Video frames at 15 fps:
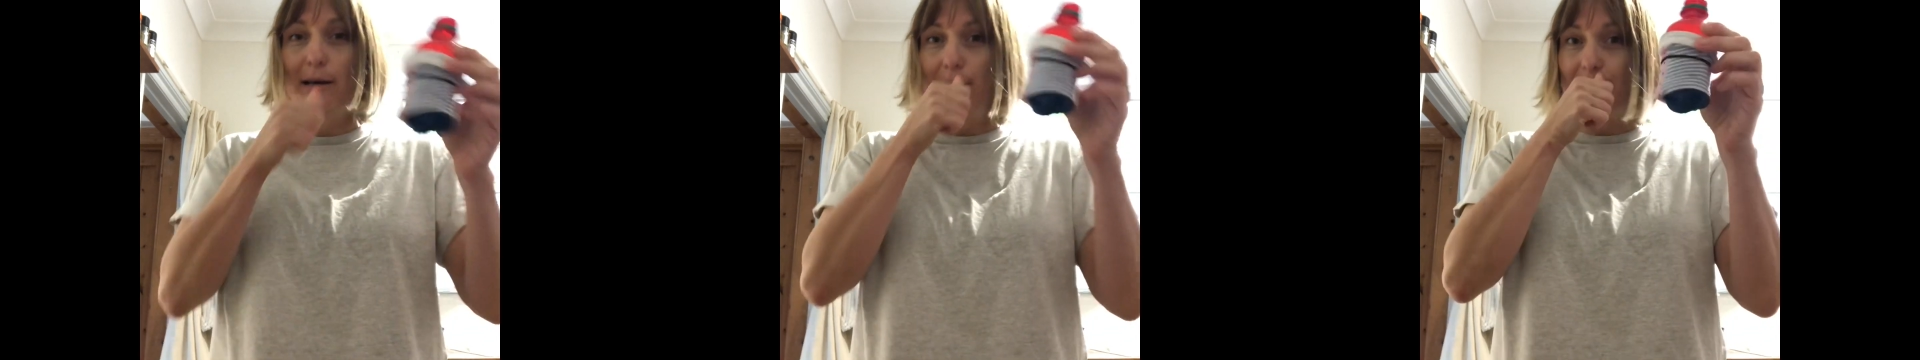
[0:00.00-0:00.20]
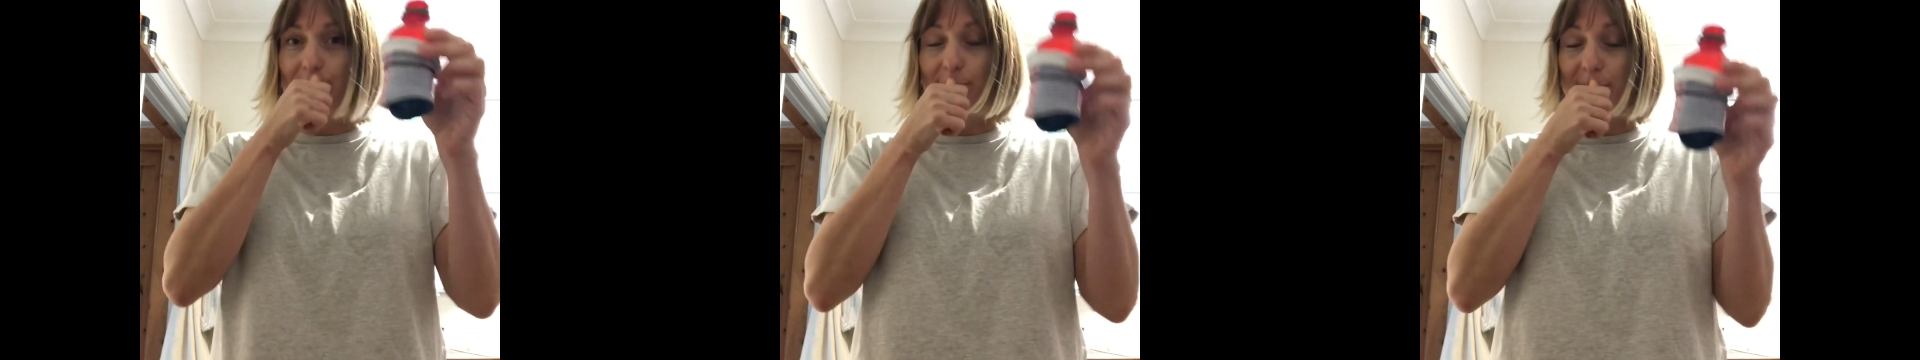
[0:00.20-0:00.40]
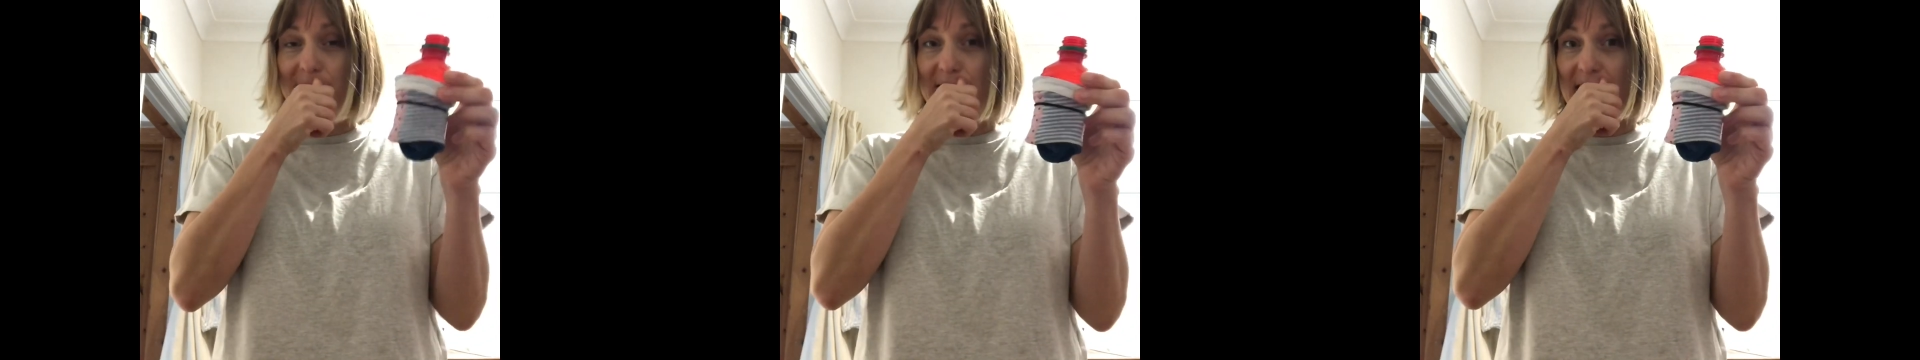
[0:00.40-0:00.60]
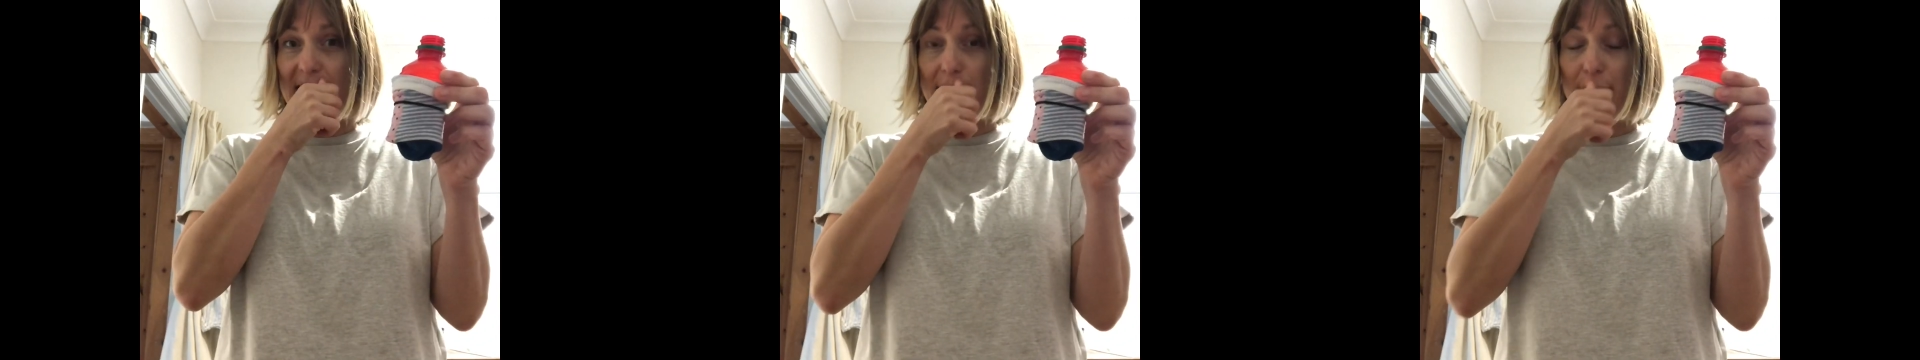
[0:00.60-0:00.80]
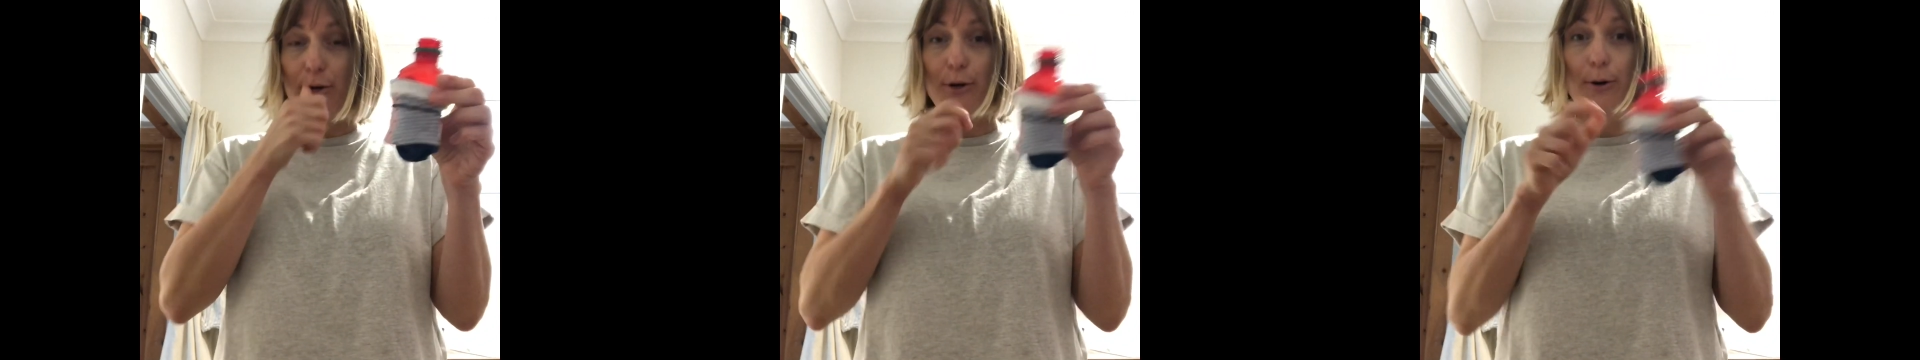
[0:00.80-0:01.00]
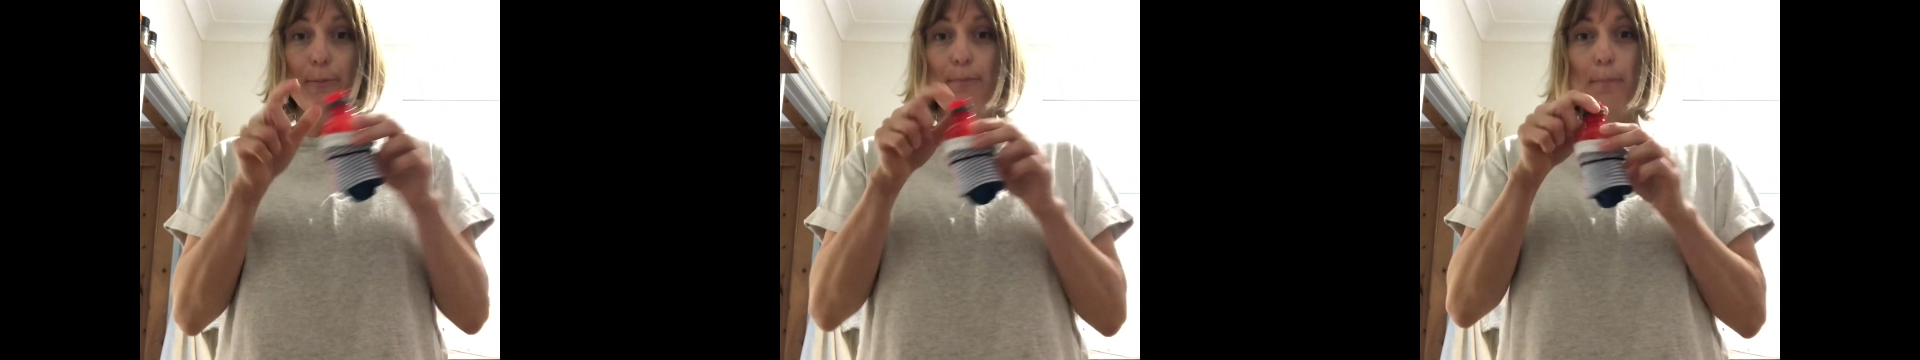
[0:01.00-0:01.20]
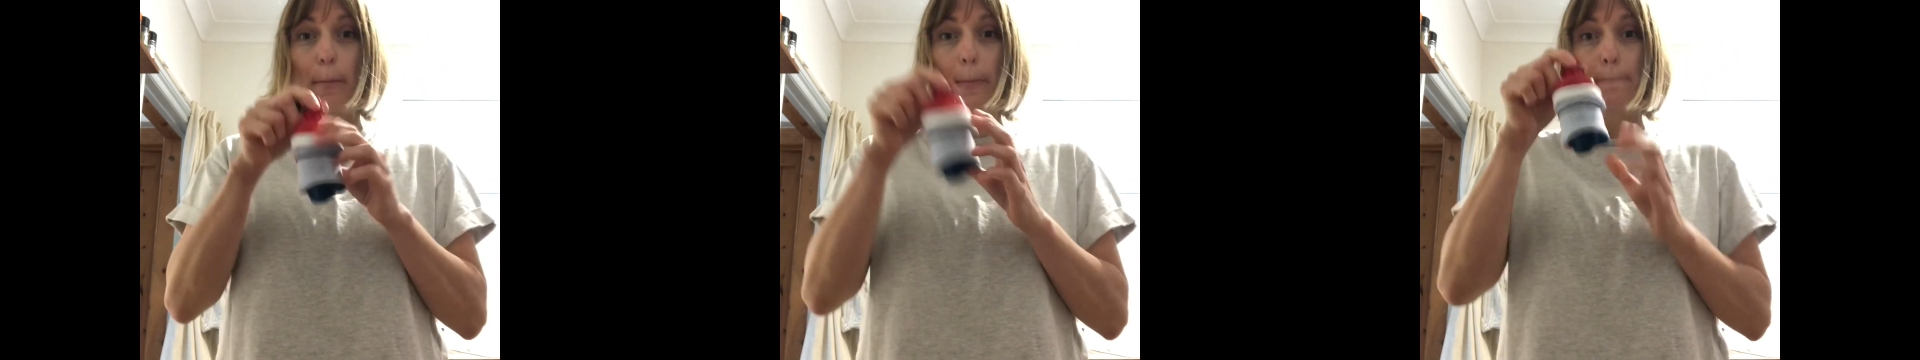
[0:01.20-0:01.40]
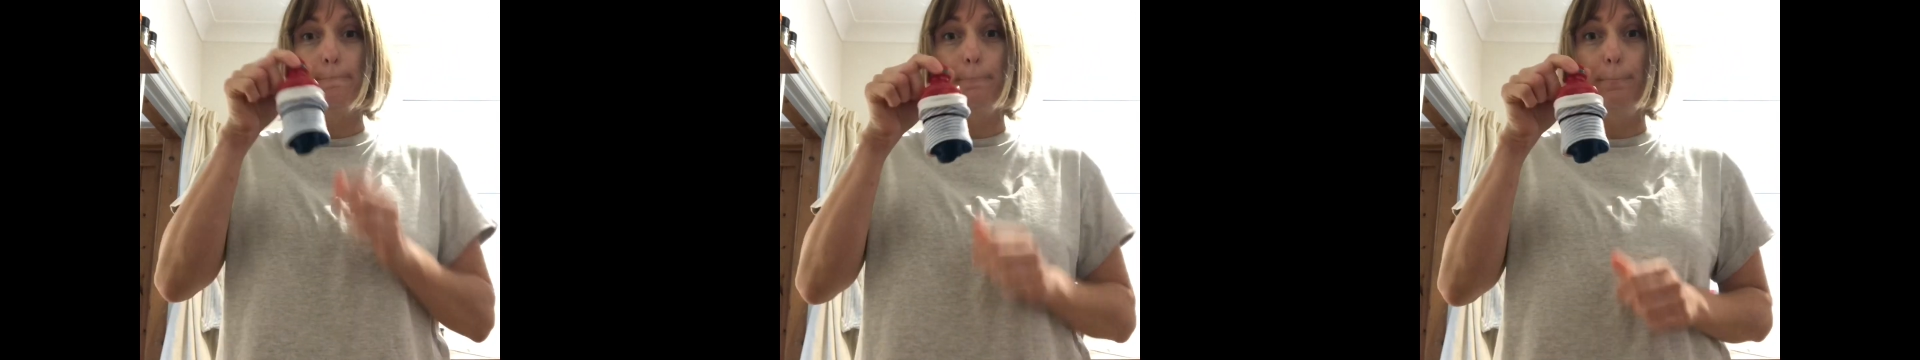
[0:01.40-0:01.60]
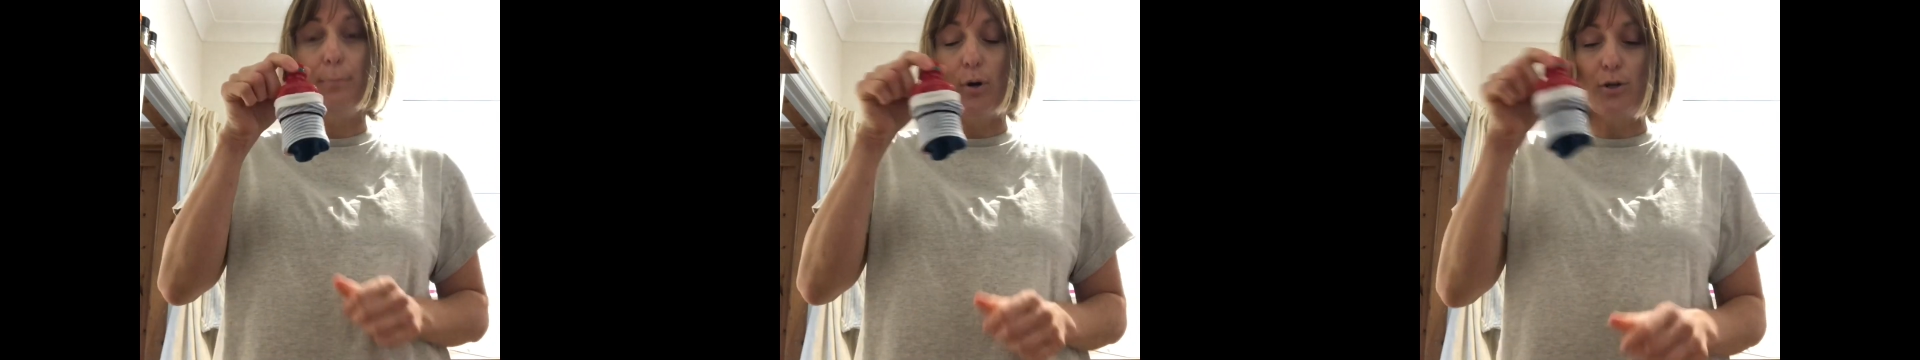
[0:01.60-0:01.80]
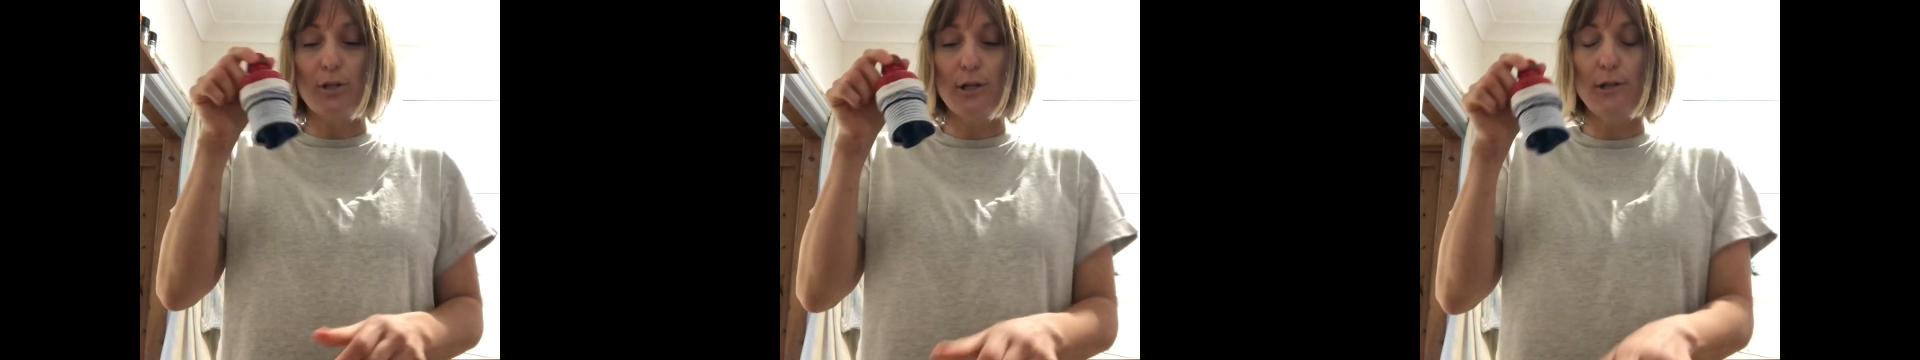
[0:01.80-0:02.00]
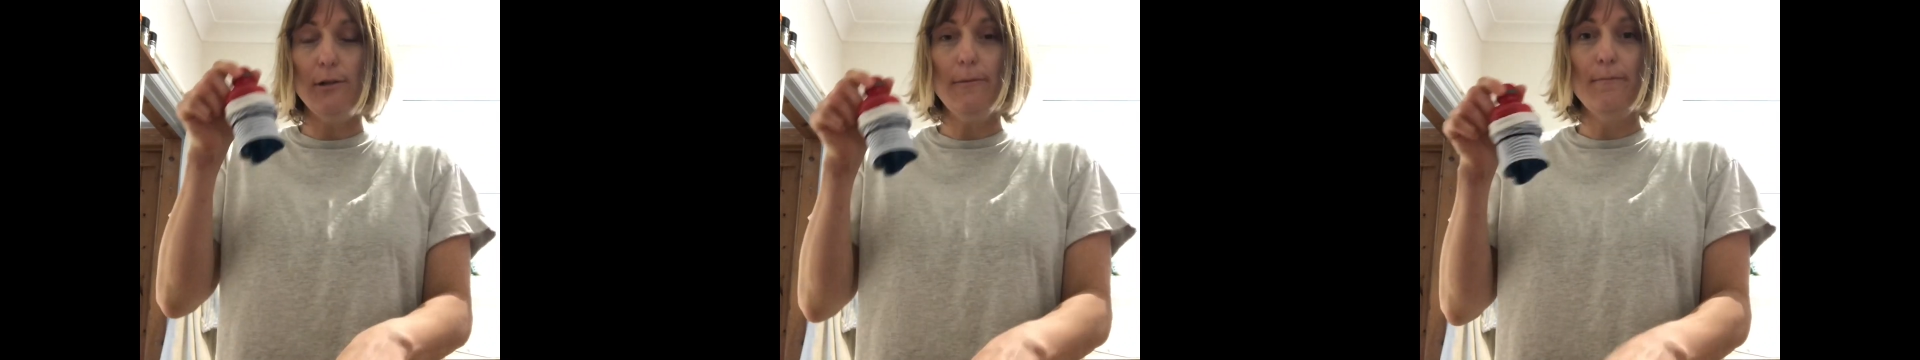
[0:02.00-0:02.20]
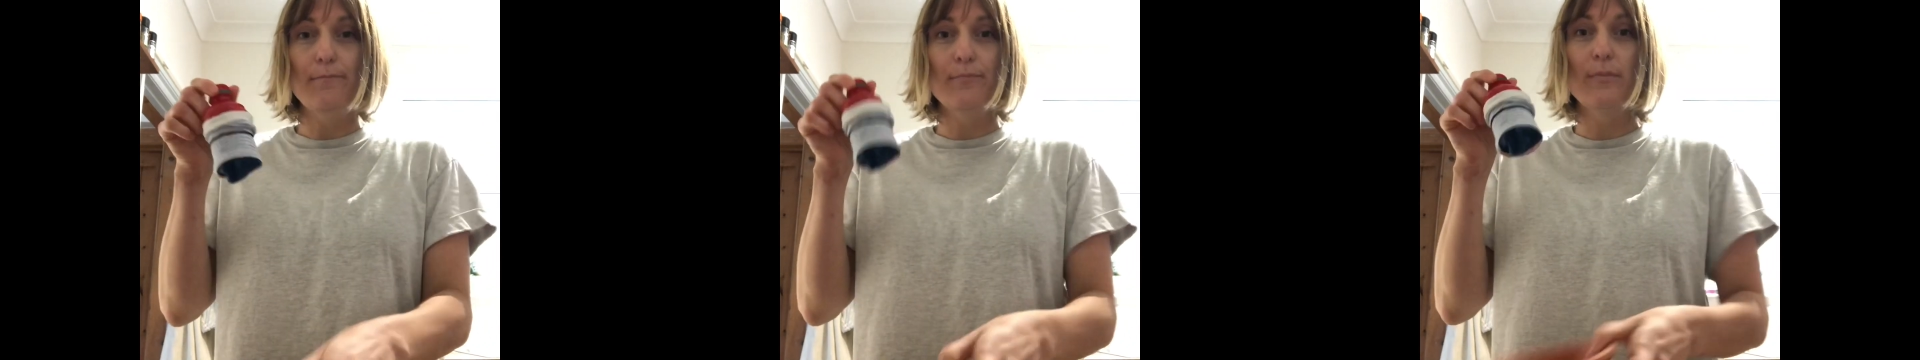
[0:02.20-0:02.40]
is you want to take your bottle,